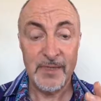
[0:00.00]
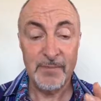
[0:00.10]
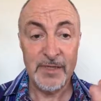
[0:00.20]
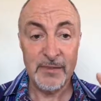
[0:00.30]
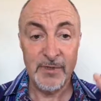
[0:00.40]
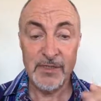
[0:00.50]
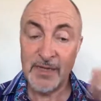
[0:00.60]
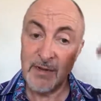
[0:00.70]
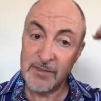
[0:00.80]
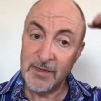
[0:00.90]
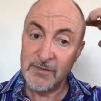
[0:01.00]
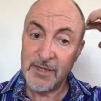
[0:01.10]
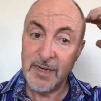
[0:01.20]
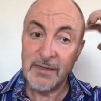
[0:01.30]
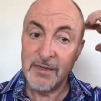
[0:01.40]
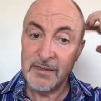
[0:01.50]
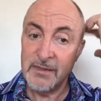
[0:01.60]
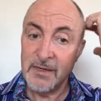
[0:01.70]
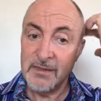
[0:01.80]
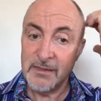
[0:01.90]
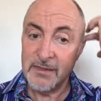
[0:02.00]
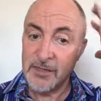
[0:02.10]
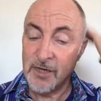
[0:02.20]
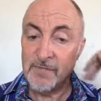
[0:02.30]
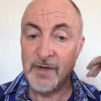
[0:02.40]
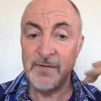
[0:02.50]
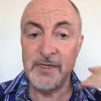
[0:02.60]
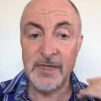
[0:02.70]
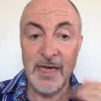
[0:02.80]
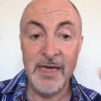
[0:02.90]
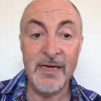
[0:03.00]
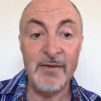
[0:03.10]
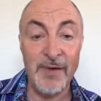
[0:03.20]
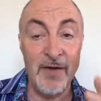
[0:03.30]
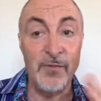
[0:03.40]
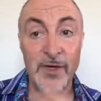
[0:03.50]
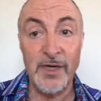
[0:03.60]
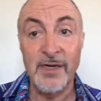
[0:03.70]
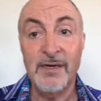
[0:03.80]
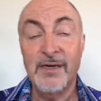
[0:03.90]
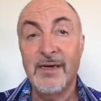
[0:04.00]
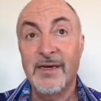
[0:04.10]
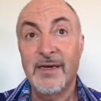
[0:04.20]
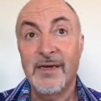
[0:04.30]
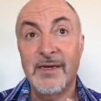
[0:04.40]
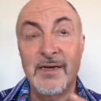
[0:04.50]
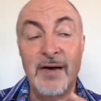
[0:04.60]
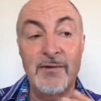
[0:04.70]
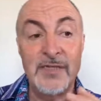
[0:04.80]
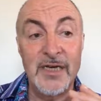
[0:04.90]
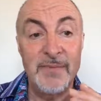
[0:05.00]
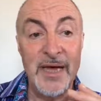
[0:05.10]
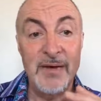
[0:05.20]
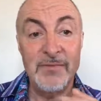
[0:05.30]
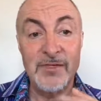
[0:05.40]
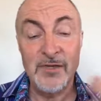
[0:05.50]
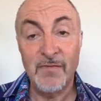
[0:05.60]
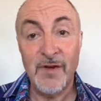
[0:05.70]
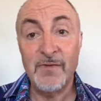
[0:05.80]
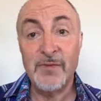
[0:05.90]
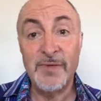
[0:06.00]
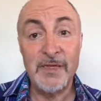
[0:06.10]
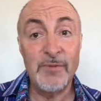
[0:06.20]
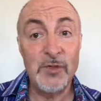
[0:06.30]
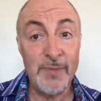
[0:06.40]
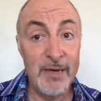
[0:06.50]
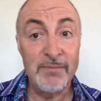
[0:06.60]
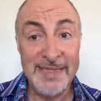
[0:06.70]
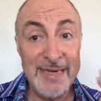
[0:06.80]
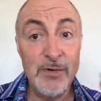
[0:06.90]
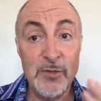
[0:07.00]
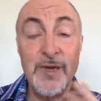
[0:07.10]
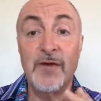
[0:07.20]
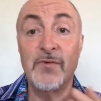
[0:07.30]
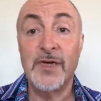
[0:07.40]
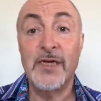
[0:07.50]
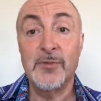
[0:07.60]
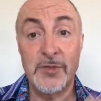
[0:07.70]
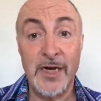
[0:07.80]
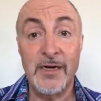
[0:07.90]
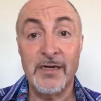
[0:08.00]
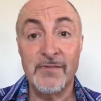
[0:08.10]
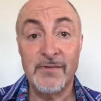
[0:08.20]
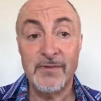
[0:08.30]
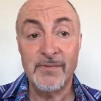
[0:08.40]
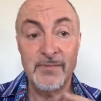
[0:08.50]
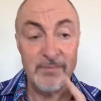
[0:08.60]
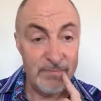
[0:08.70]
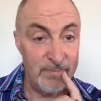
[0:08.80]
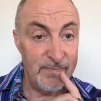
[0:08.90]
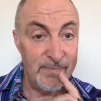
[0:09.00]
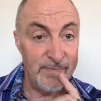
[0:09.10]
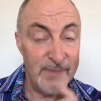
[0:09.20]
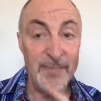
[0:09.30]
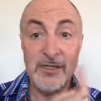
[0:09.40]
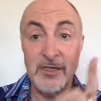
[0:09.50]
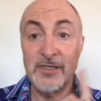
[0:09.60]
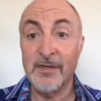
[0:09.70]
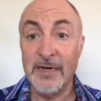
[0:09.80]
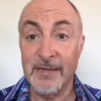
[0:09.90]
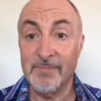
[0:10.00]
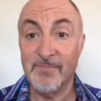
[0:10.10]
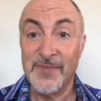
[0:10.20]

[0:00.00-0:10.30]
Because I'm noticing now, instead of saying that, that self-love is a powerful key, I would say perhaps self-love is the most, the most powerful key to attract love. Hmm, I may change the title.